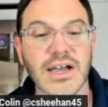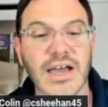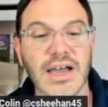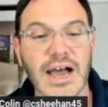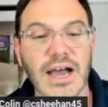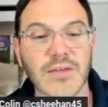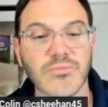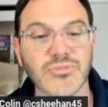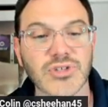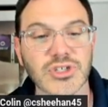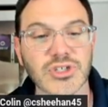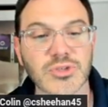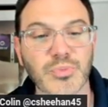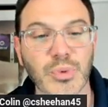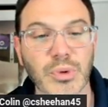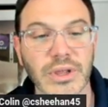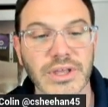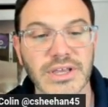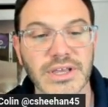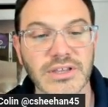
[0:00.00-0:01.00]
I'm just
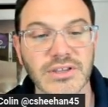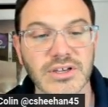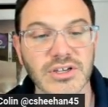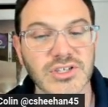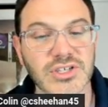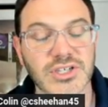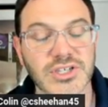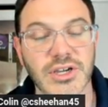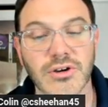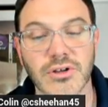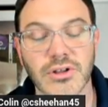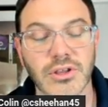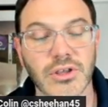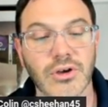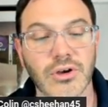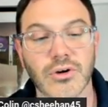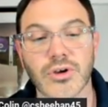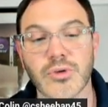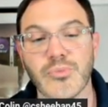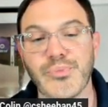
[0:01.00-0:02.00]
playing the Sierra
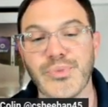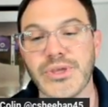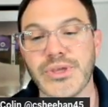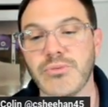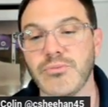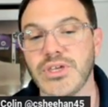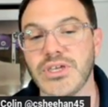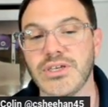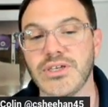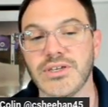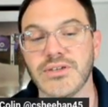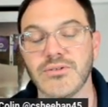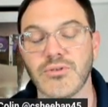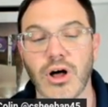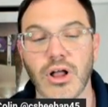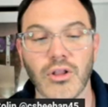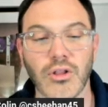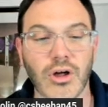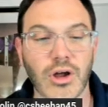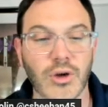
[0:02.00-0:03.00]
Leone can beat me, and
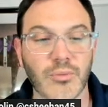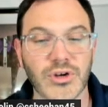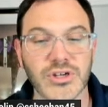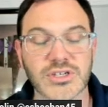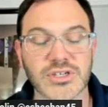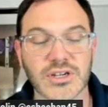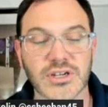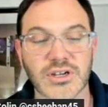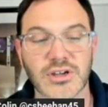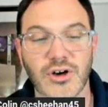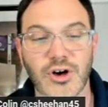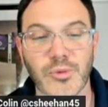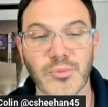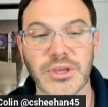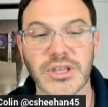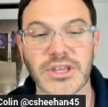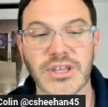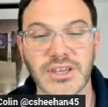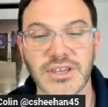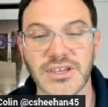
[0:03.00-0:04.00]
El Hombre is going to call me
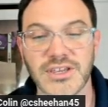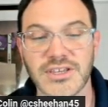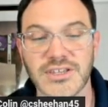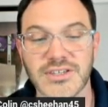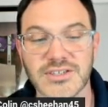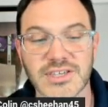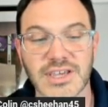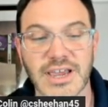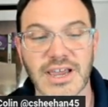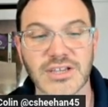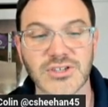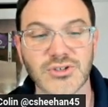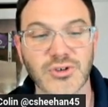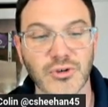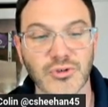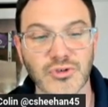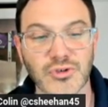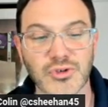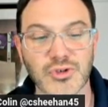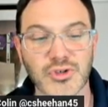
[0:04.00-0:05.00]
an idiot and say I
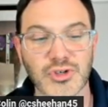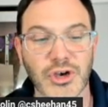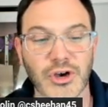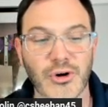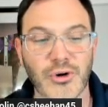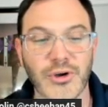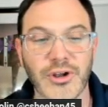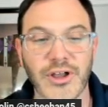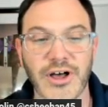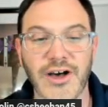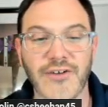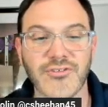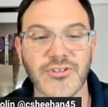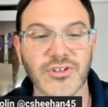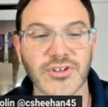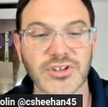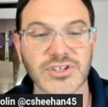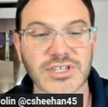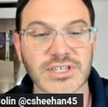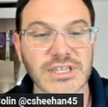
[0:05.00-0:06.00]
told you so, and I'll have to
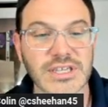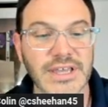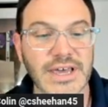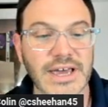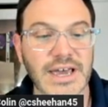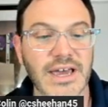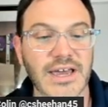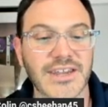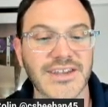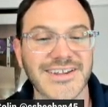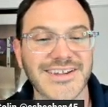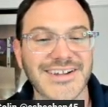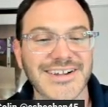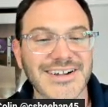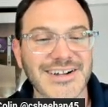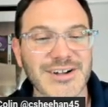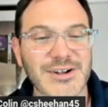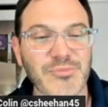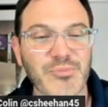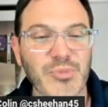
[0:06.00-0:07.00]
listen to that.
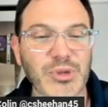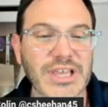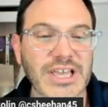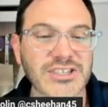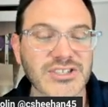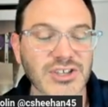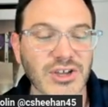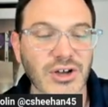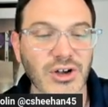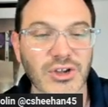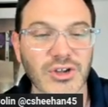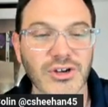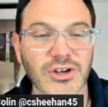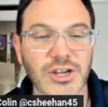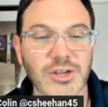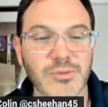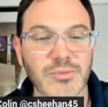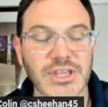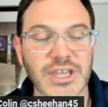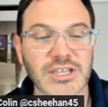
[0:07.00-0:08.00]
But that's all
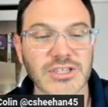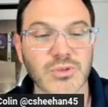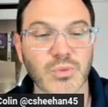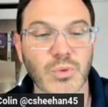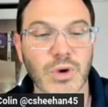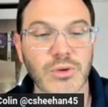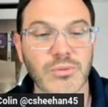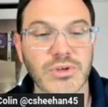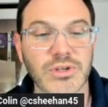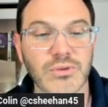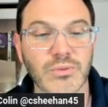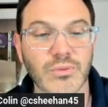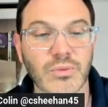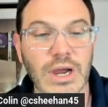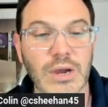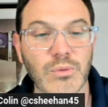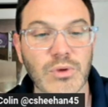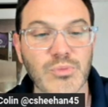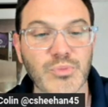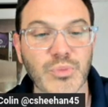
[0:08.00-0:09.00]
good. I mean, that's why
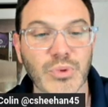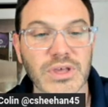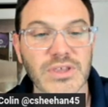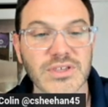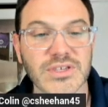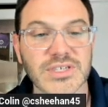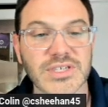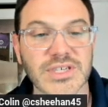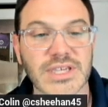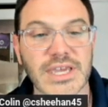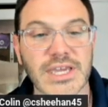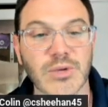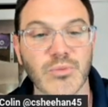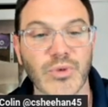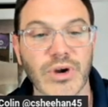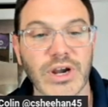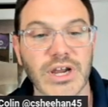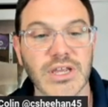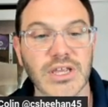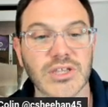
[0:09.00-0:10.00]
we play this game,
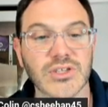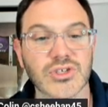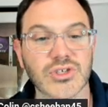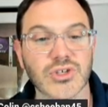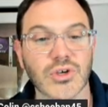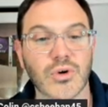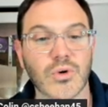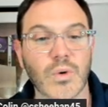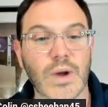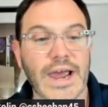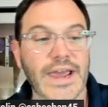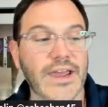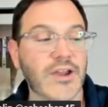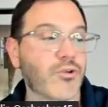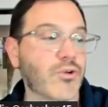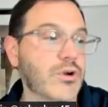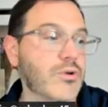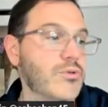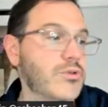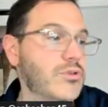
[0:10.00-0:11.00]
right? And so I
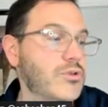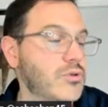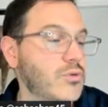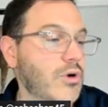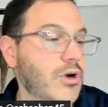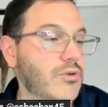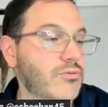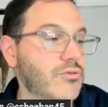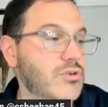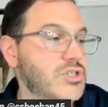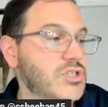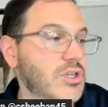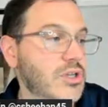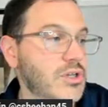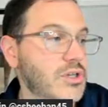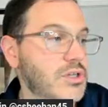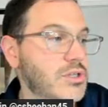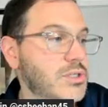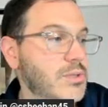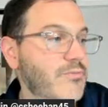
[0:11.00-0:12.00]
agree with you on
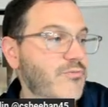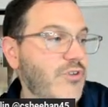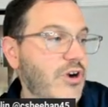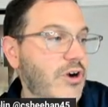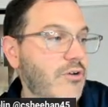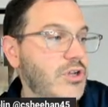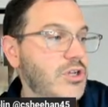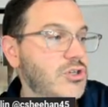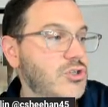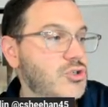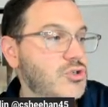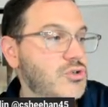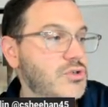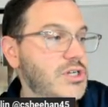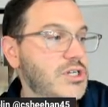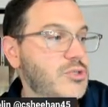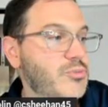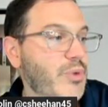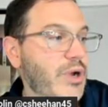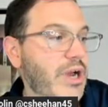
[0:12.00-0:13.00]
Resilience. I'm very
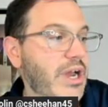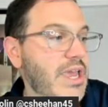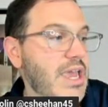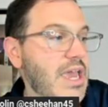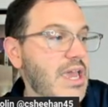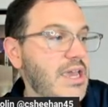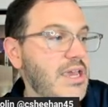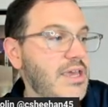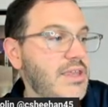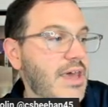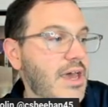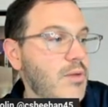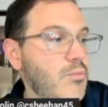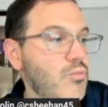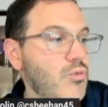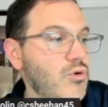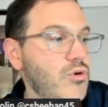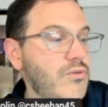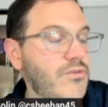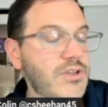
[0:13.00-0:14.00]
intrigued by that
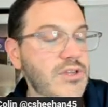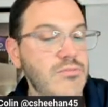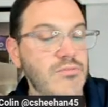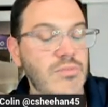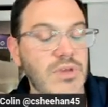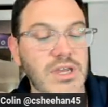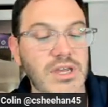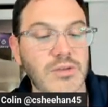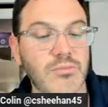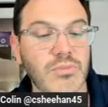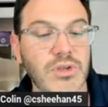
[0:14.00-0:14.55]
move he made